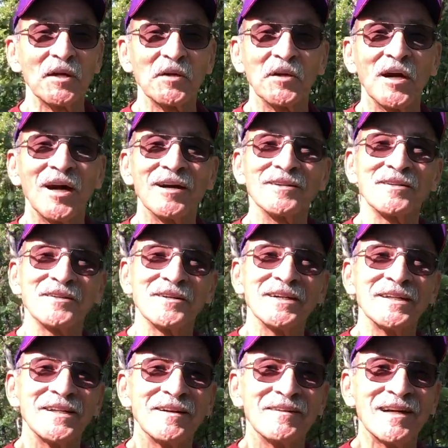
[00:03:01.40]
a doctor,
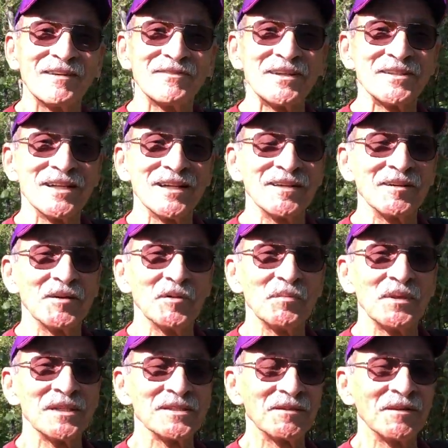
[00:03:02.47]
you have to check a
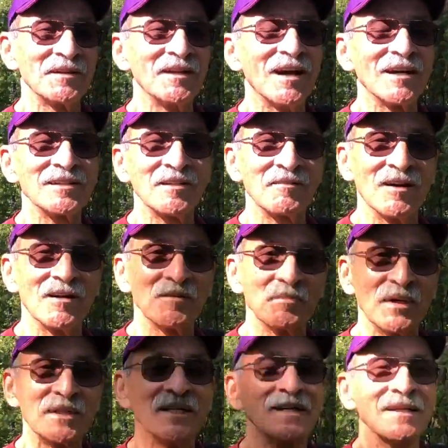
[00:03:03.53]
herbalist or a doctor out,
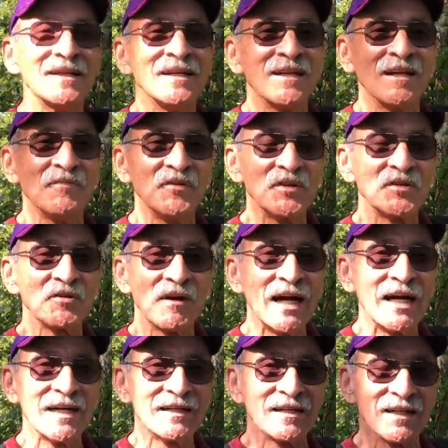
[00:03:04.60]
but if you
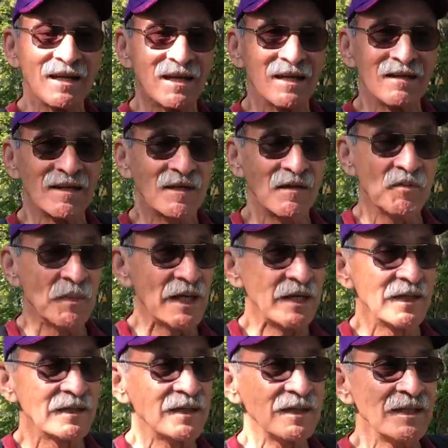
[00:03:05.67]
try it and make
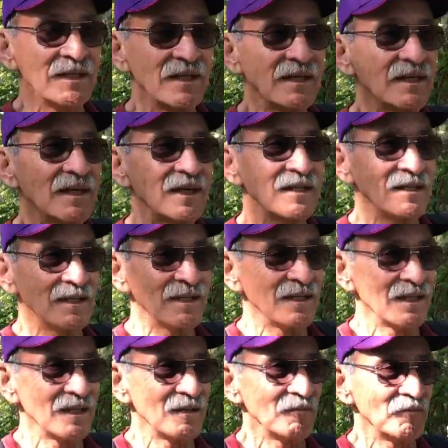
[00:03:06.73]
a tea,
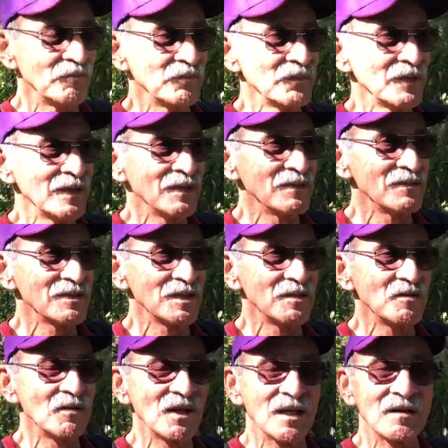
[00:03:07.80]
usually
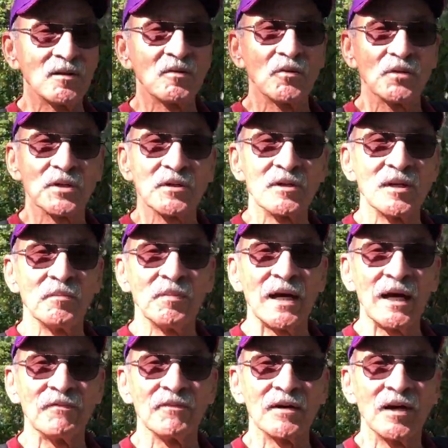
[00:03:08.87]
do it like a quarter cup,
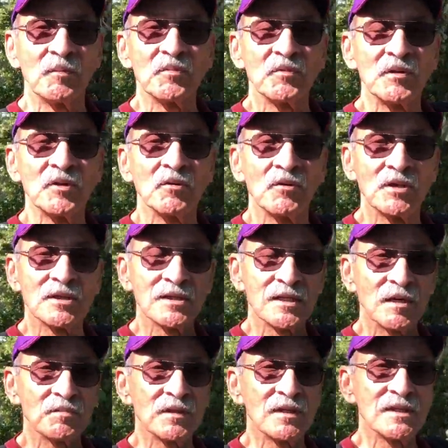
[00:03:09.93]
half a cup, 3/4
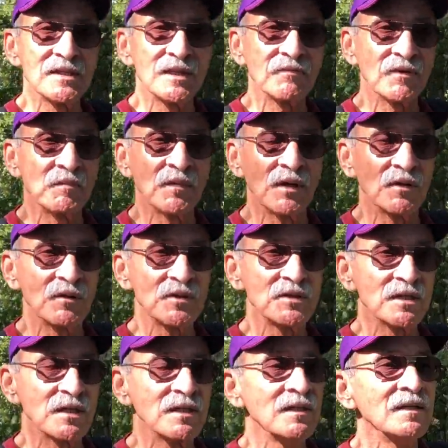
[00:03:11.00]
cup to see if I'm allergic.